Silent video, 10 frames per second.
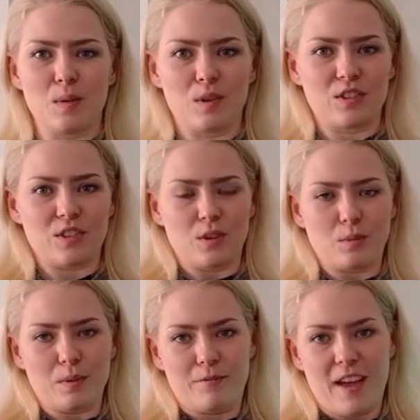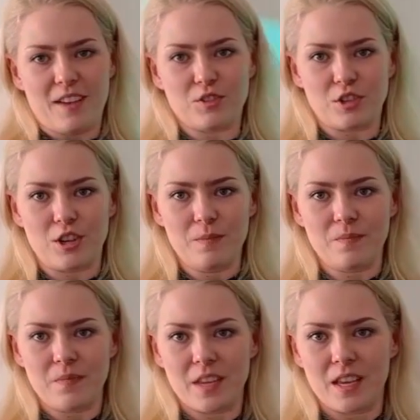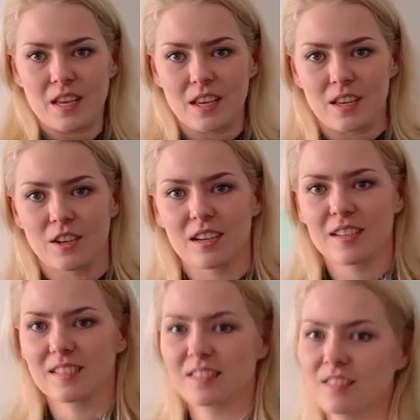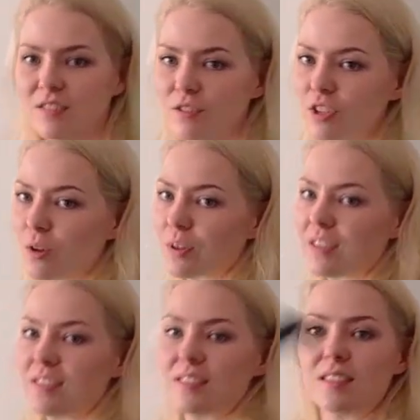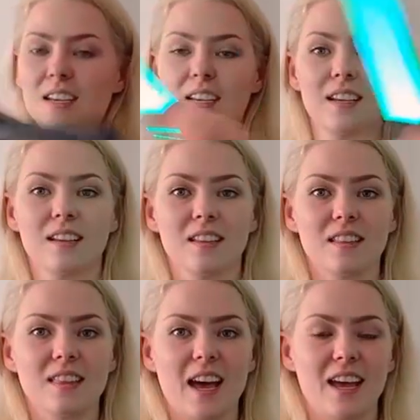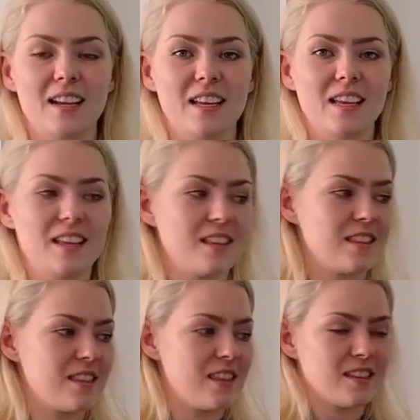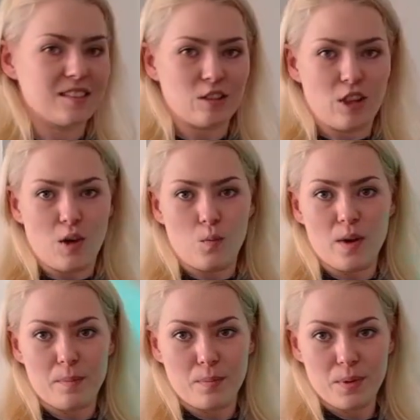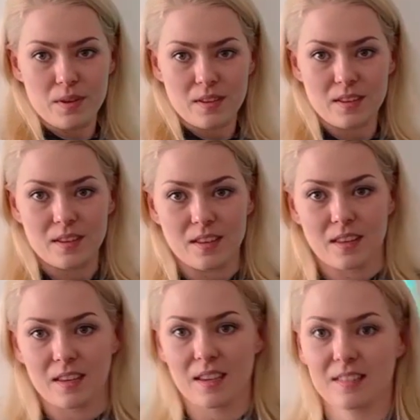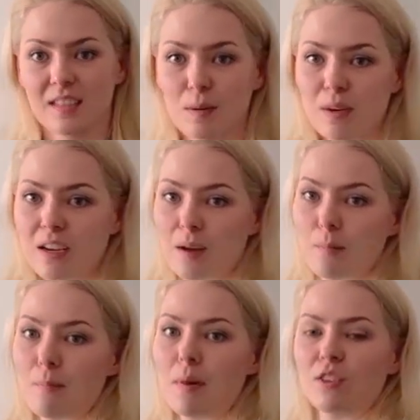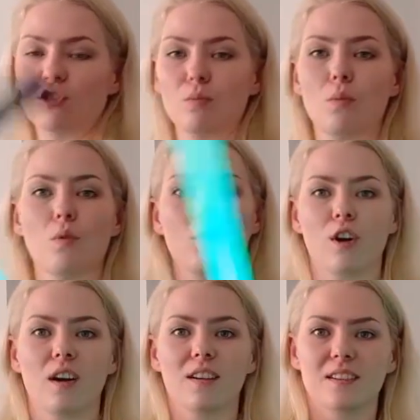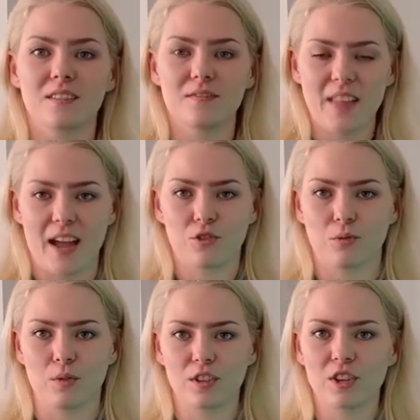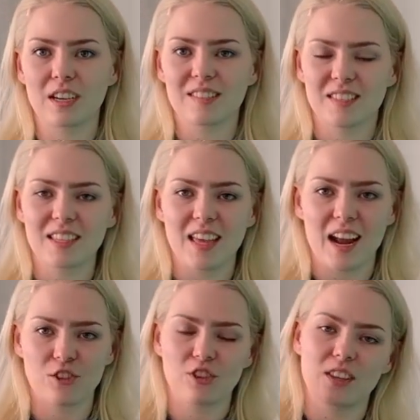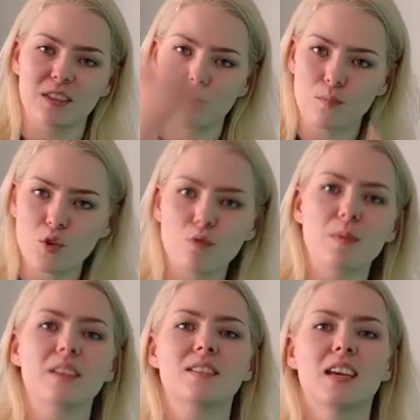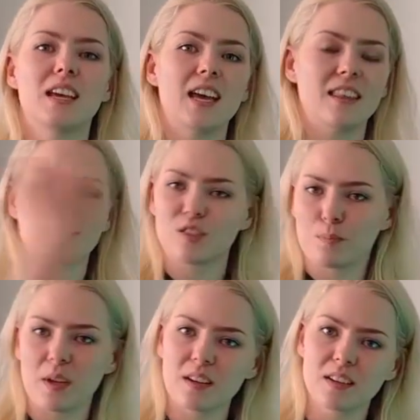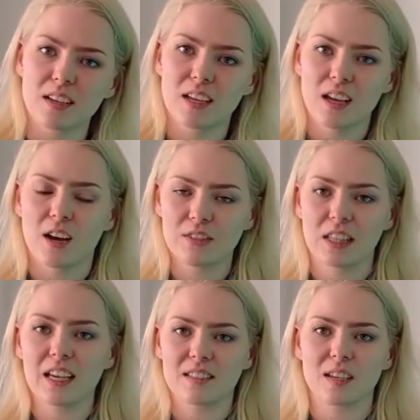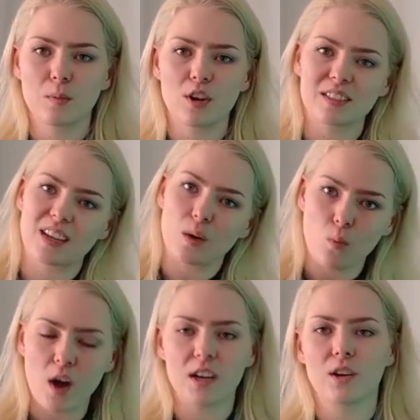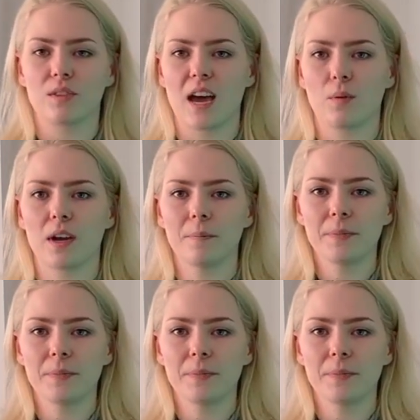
As you go a little bit faster, you're gonna notice that this low whip is going to become much more natural. You're going to see that actually in the movement and the spin of the lightsaber, it's going to want to go that way.